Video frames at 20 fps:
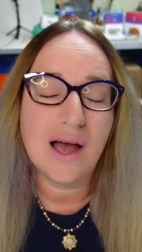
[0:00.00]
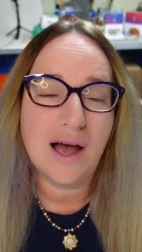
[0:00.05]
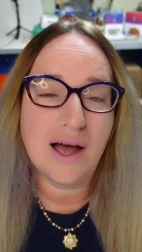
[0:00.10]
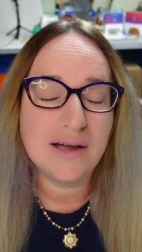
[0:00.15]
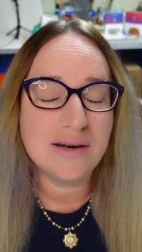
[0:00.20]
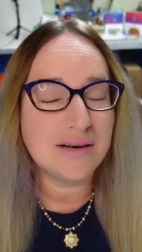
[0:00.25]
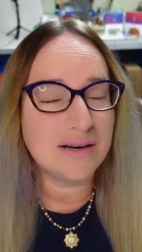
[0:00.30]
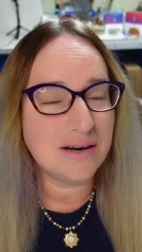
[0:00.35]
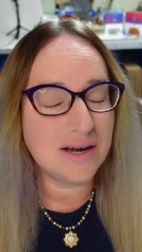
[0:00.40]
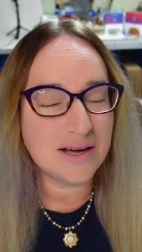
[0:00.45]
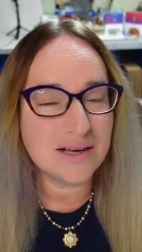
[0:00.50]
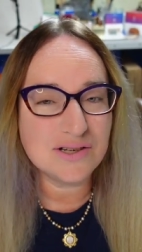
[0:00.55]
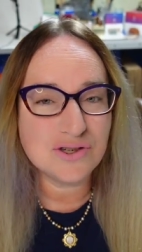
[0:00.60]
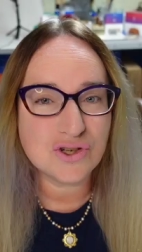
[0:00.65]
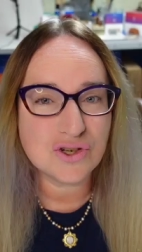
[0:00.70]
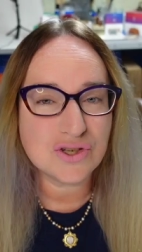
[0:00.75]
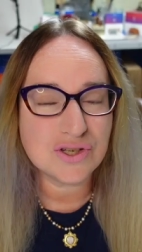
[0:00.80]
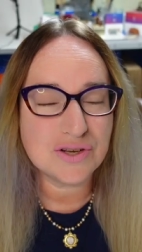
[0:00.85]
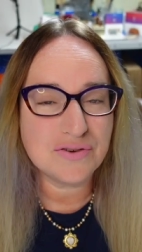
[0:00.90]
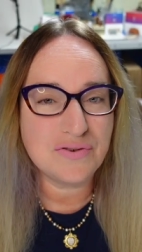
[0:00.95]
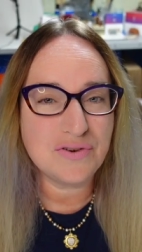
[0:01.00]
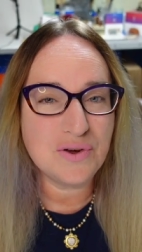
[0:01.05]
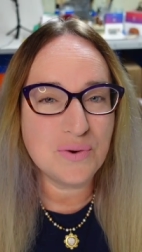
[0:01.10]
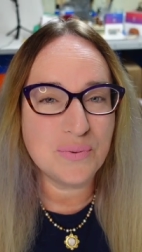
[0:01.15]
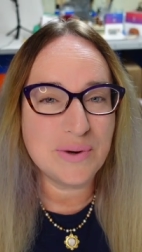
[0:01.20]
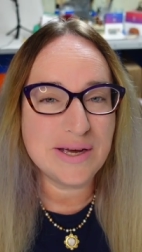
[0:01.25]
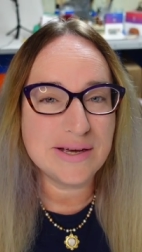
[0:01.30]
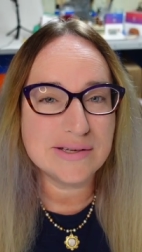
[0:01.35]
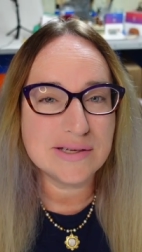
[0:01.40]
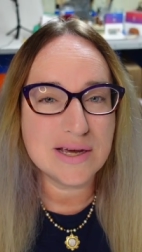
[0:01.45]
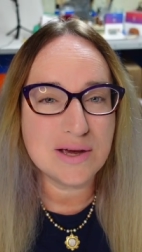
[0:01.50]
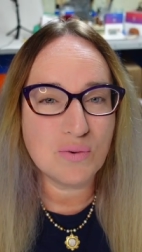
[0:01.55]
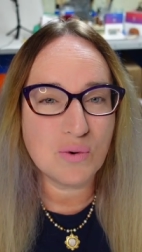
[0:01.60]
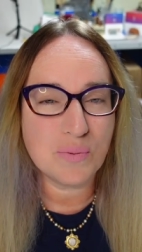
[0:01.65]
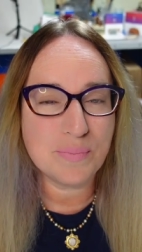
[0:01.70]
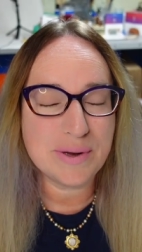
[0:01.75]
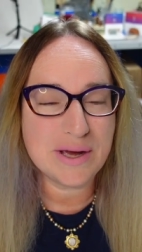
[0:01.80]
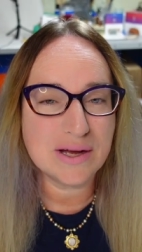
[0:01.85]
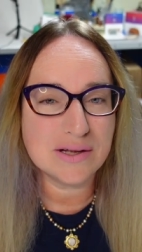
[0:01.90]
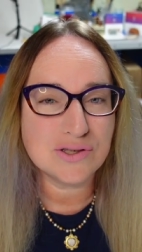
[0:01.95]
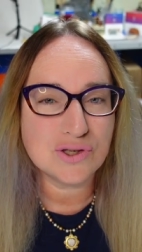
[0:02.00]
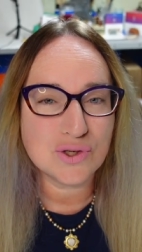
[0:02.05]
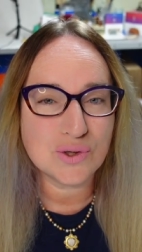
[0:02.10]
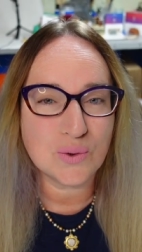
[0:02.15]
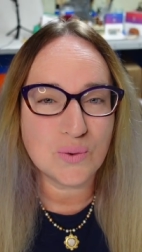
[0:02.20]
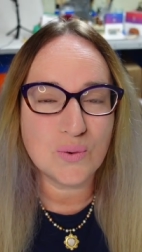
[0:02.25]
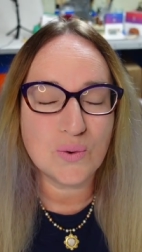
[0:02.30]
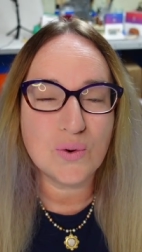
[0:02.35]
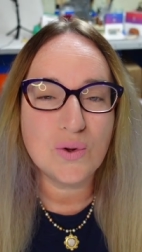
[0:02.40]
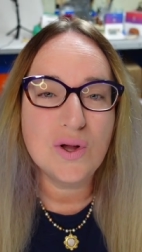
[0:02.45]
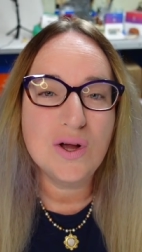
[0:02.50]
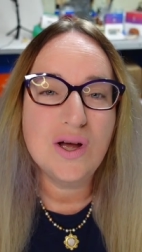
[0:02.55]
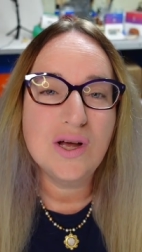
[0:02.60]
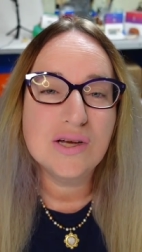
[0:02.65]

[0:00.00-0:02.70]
and in just a few weeks he will be at school.